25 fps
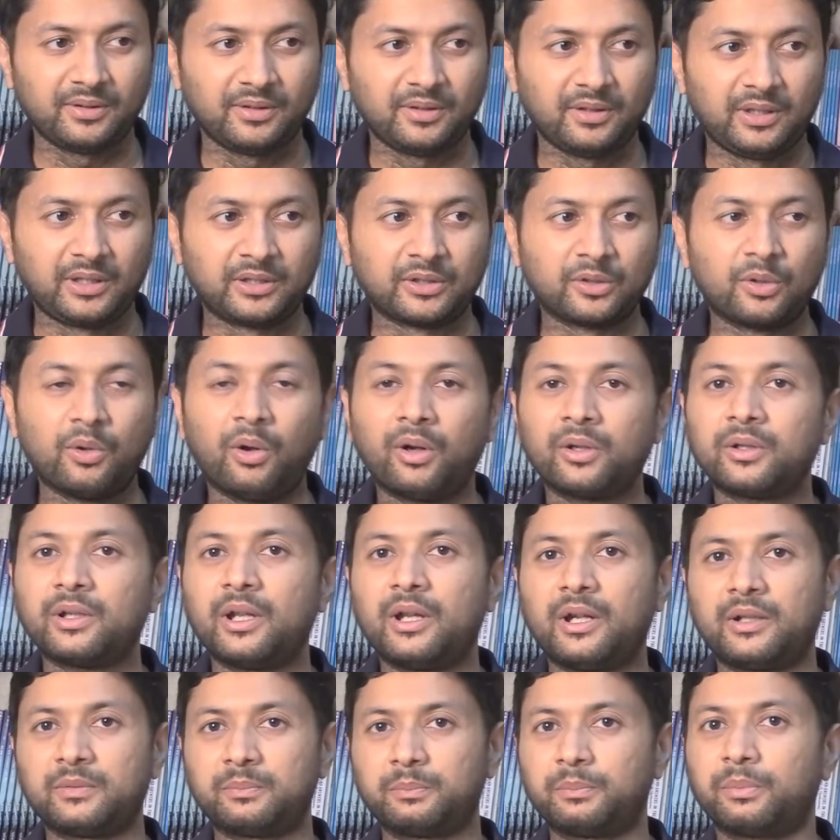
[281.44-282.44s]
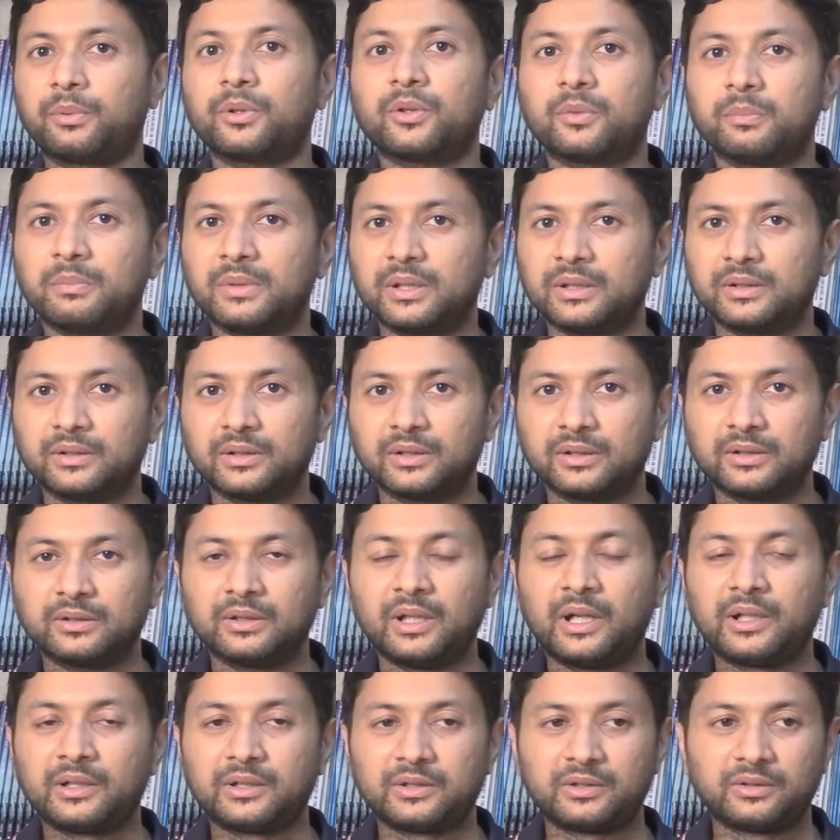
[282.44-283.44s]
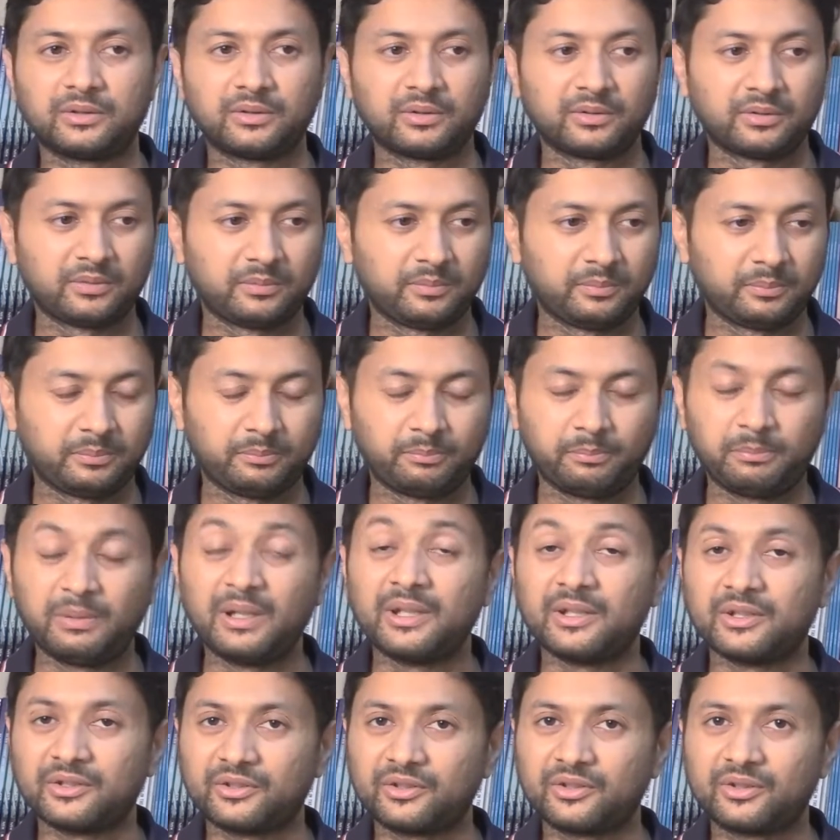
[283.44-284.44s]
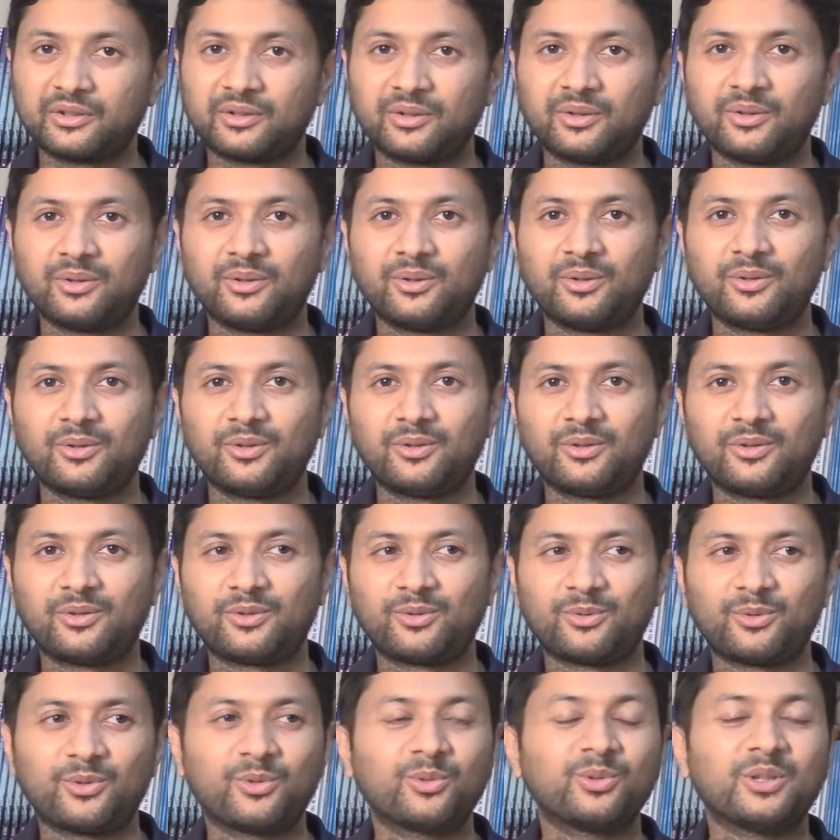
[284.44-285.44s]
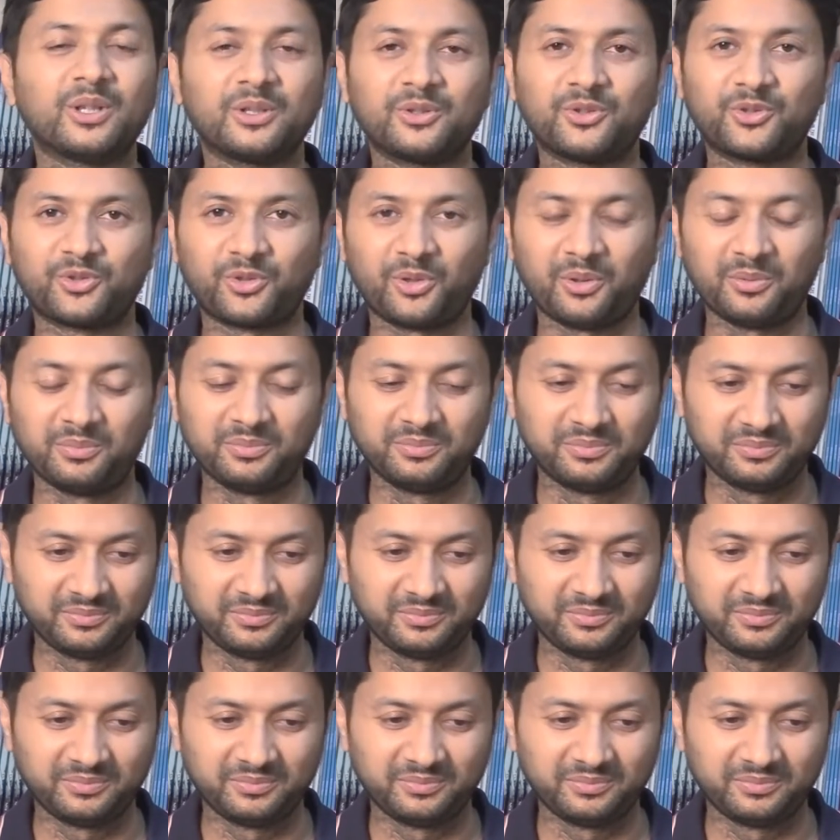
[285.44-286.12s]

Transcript: And God had put me in that place to do that job.